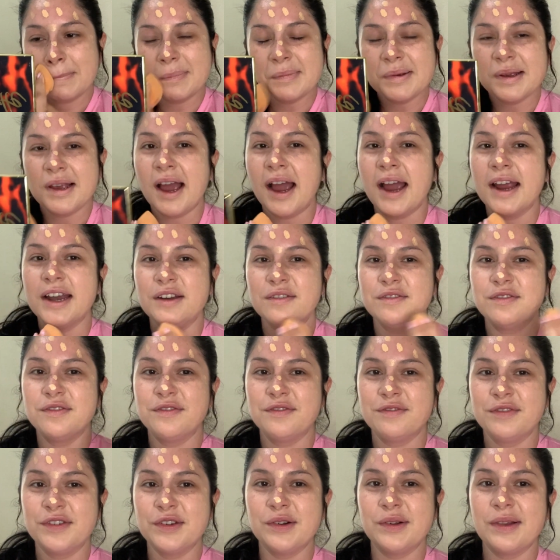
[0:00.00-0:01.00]
kind of
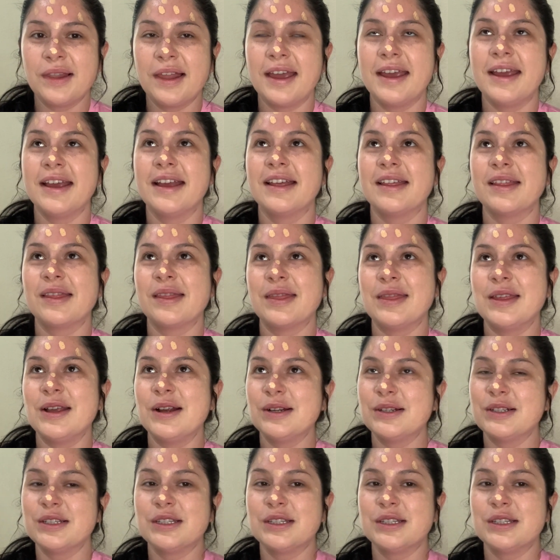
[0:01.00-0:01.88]
feel like there's